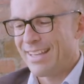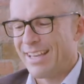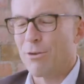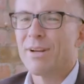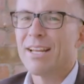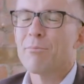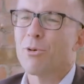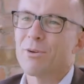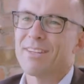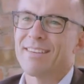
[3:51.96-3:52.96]
A really
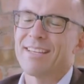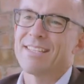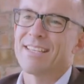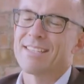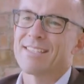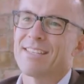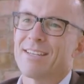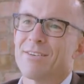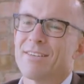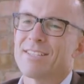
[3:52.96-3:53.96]
important thing to
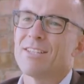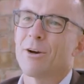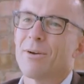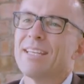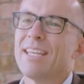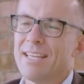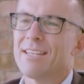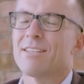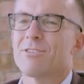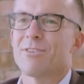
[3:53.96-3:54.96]
consider is knowing the
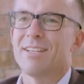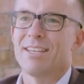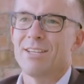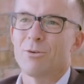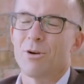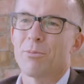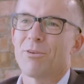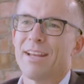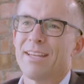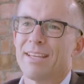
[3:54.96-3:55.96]
industry that you're
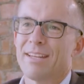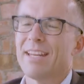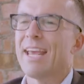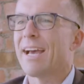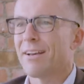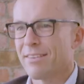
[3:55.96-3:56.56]
operating in and how